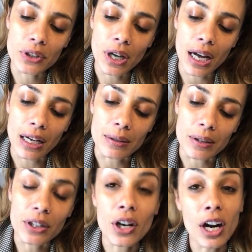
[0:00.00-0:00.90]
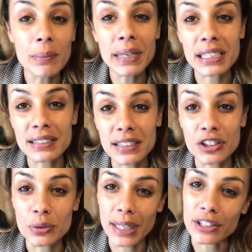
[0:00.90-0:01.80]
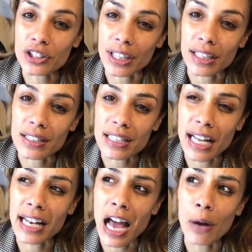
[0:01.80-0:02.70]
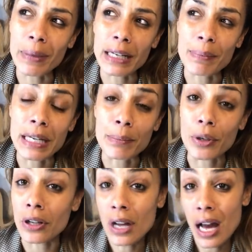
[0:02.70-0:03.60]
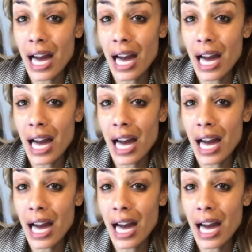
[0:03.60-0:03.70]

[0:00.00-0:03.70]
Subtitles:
the karmic situations and how many people,